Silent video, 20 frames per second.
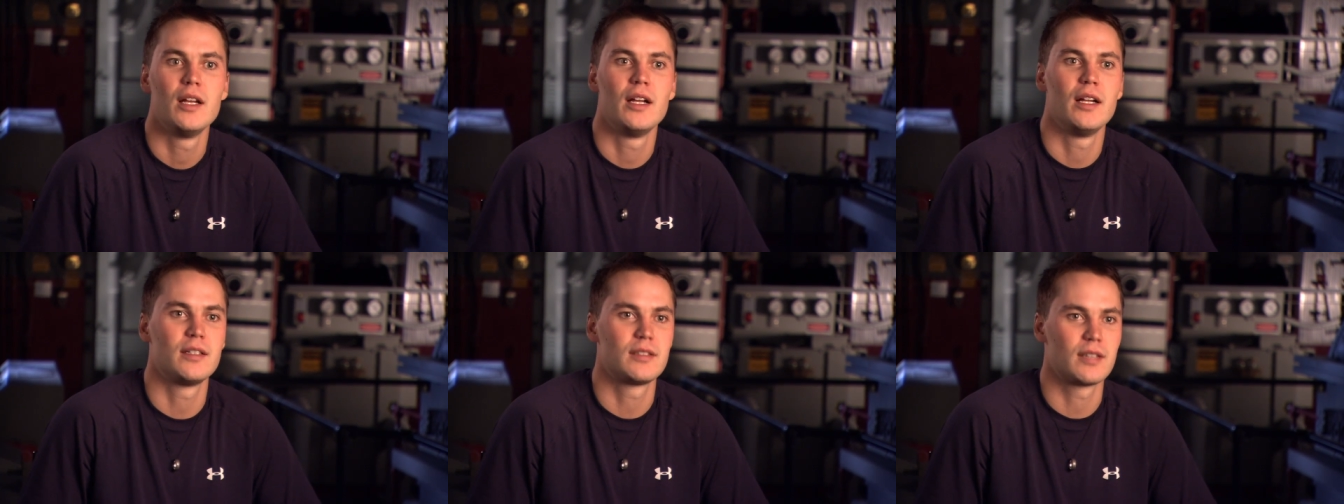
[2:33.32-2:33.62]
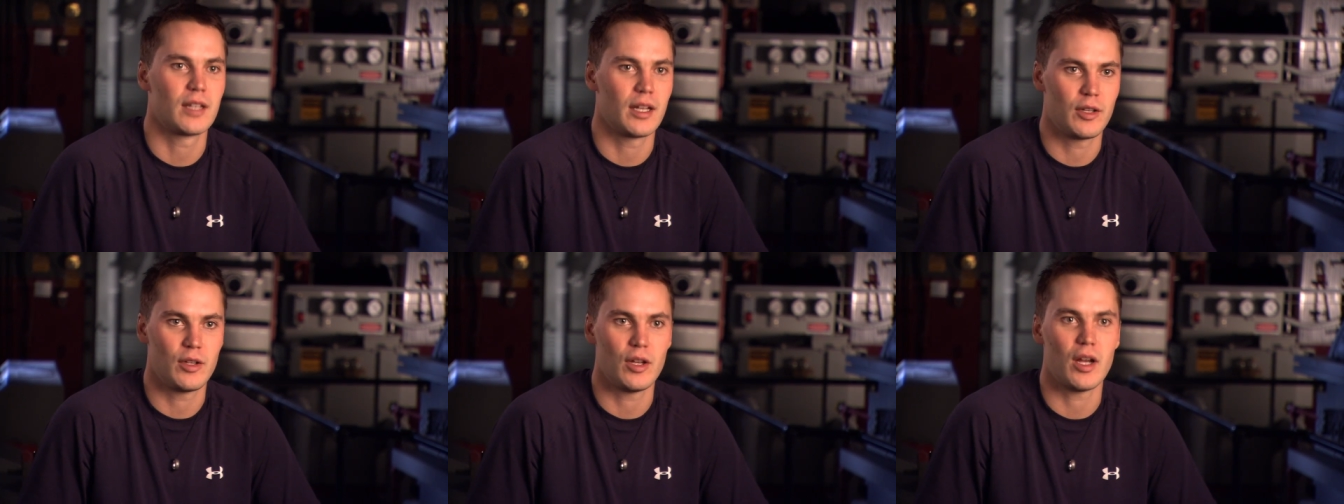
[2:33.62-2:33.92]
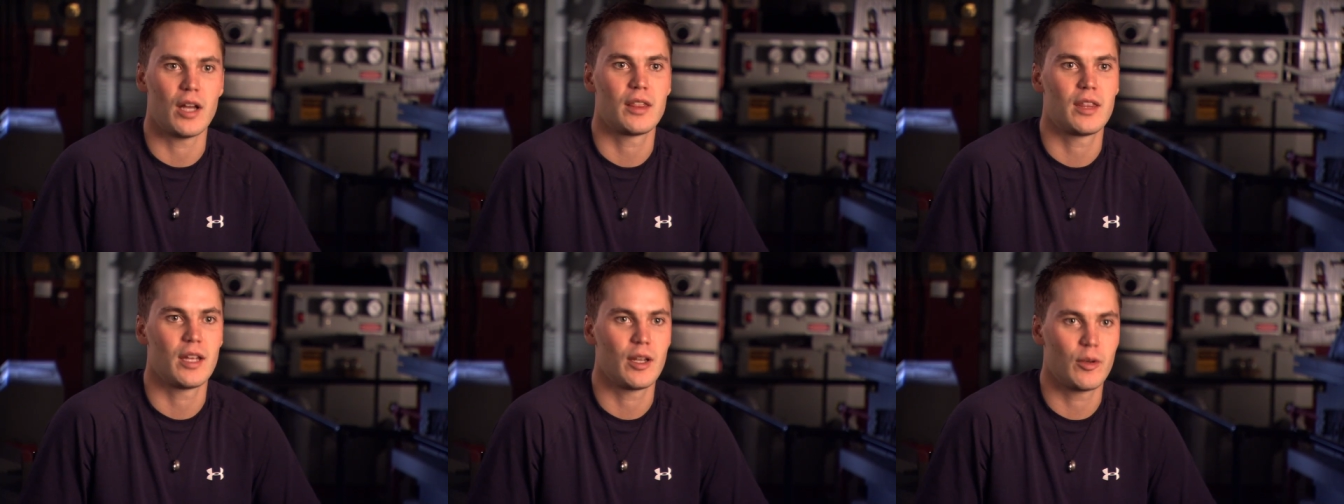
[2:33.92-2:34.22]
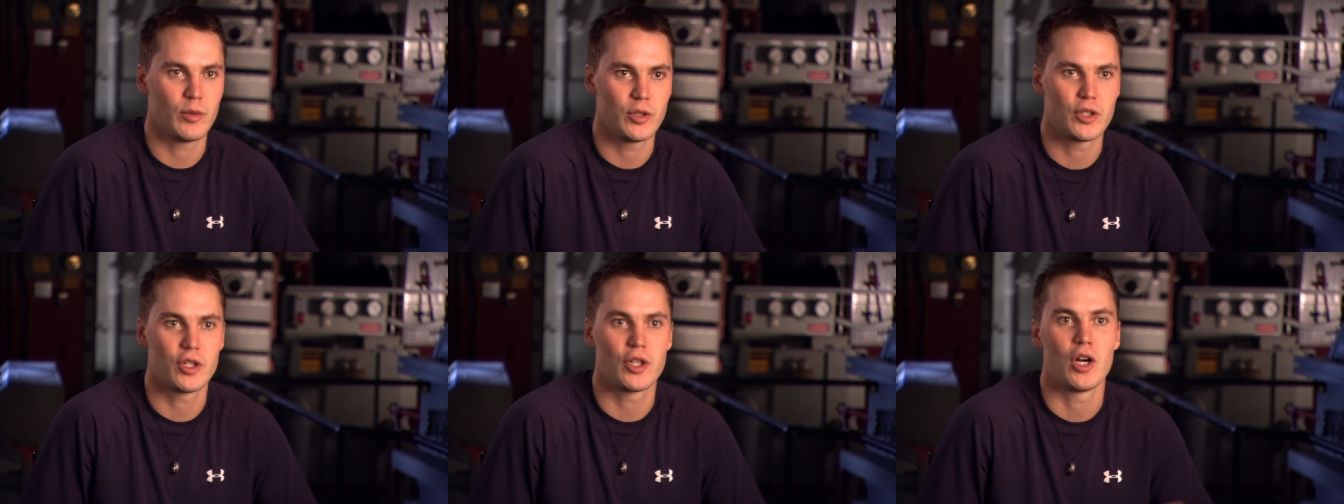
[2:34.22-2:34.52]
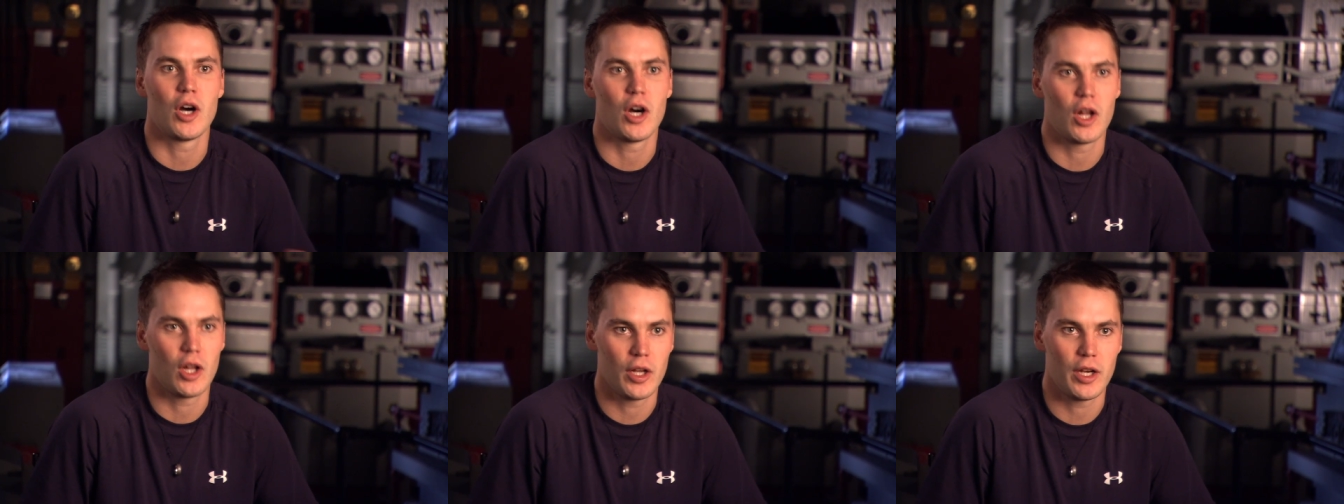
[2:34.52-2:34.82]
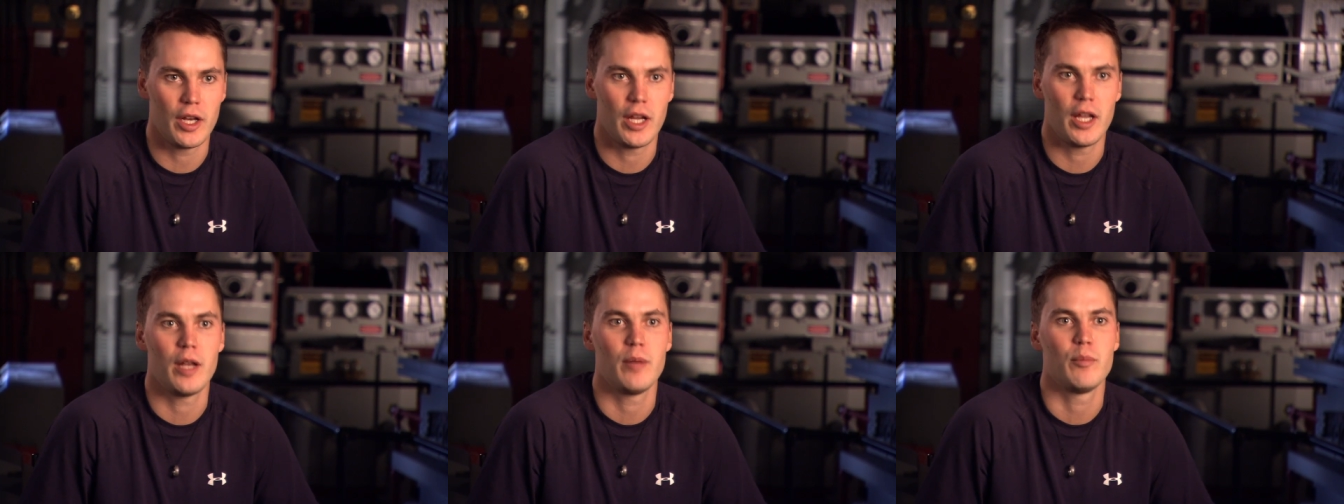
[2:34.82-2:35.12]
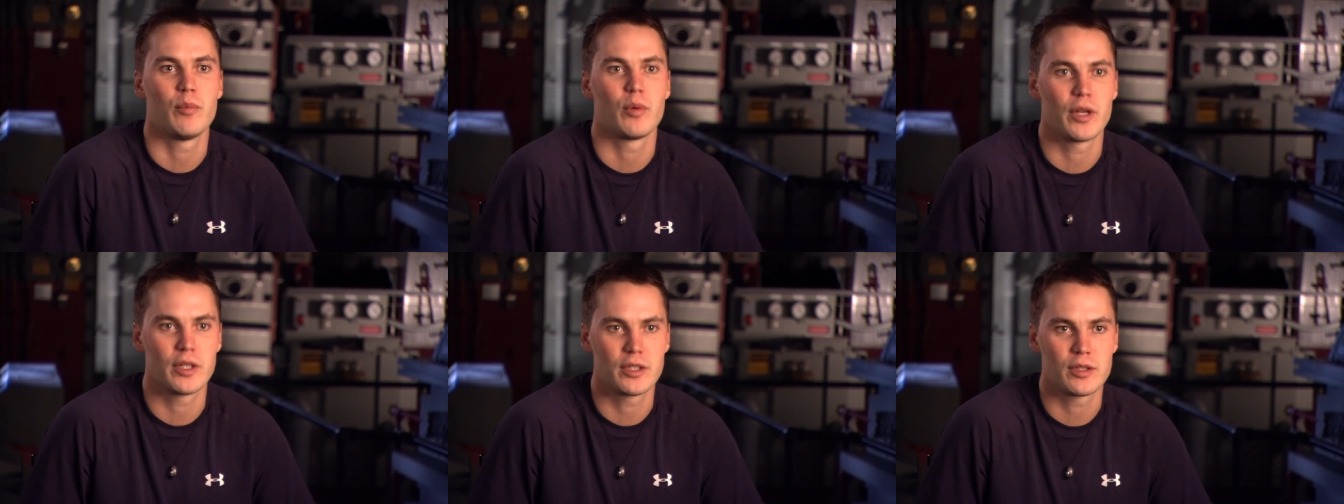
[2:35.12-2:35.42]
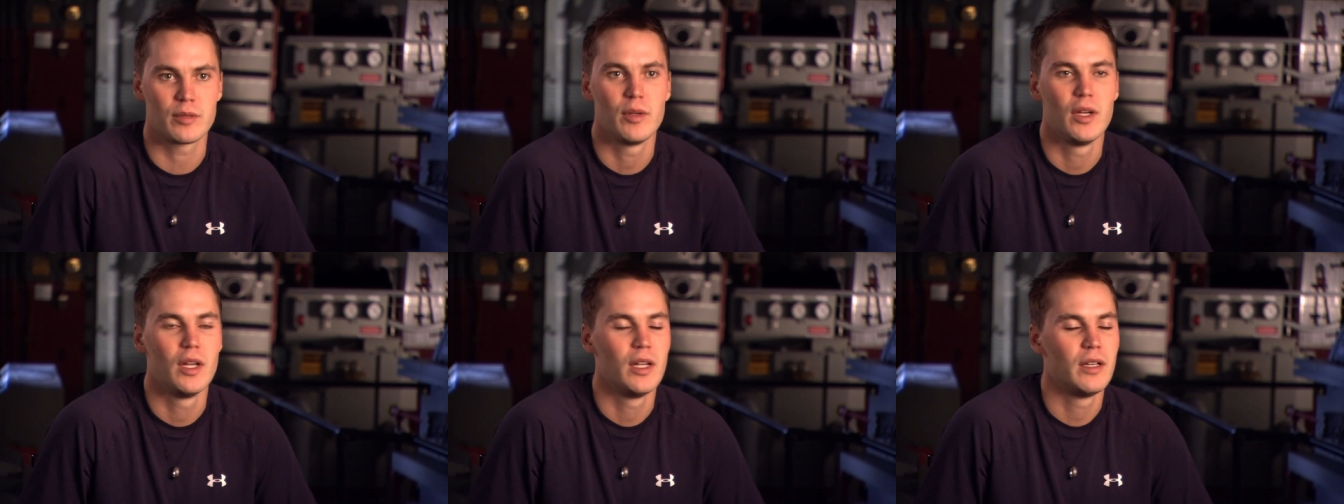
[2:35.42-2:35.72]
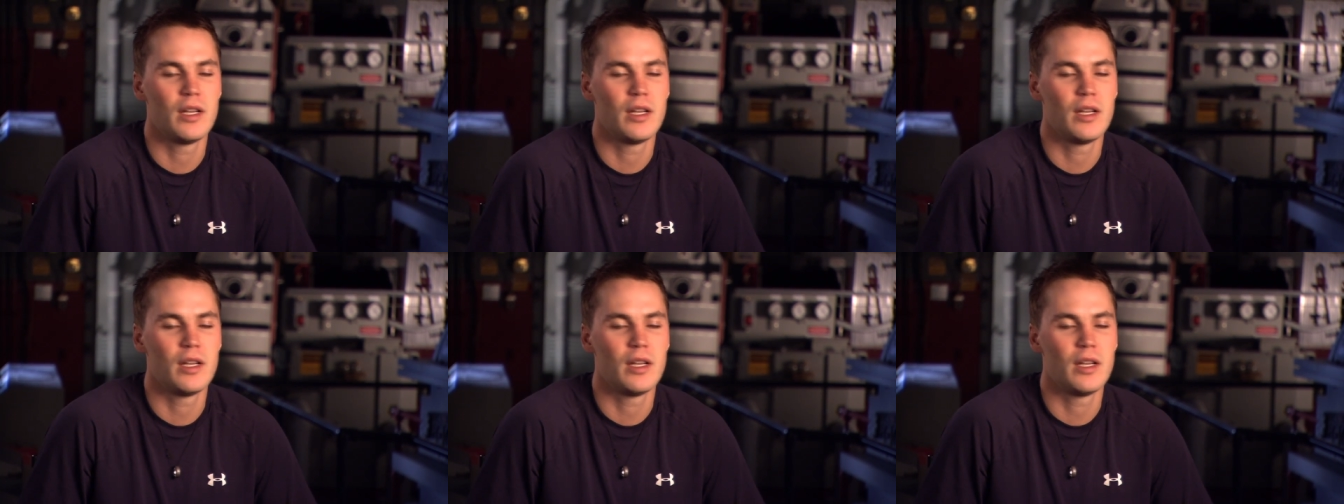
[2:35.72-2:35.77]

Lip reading: It's like, I think we should call it in, bring some.